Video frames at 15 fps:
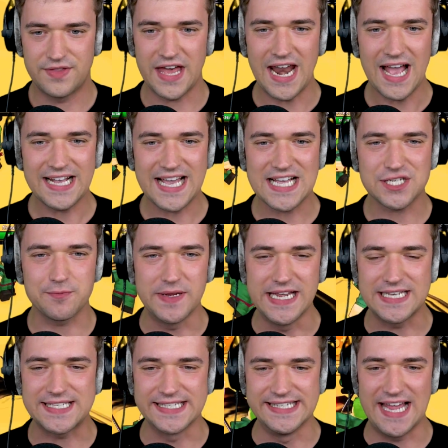Then I guess we
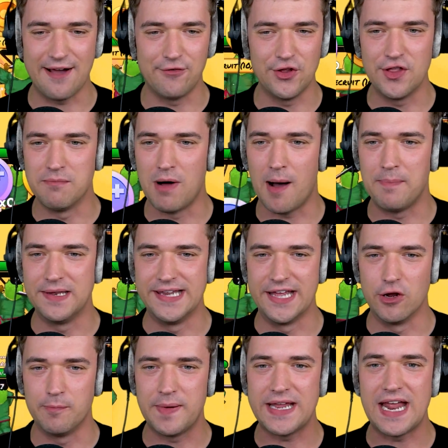need to level them up a
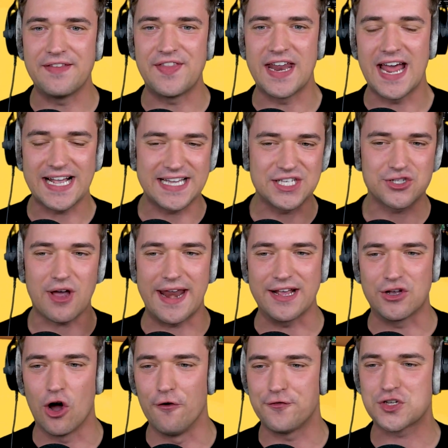little bit, and then I can try to
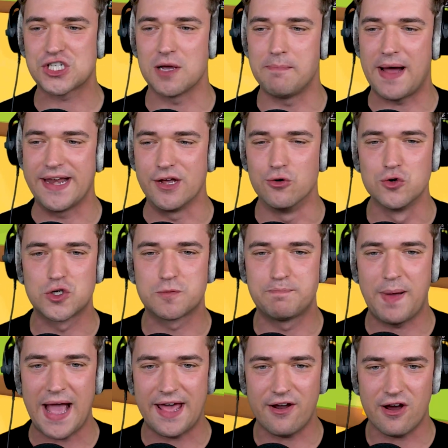go for somebody who's
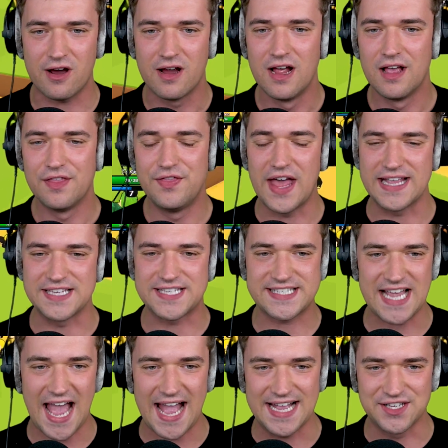better than
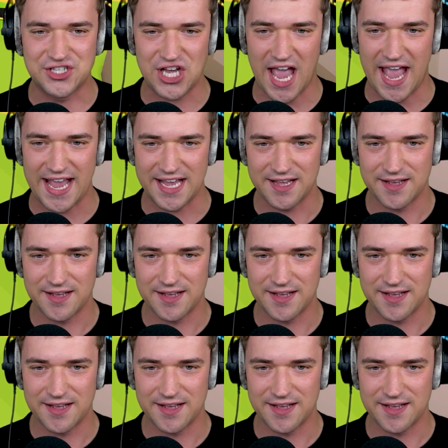Sanjay.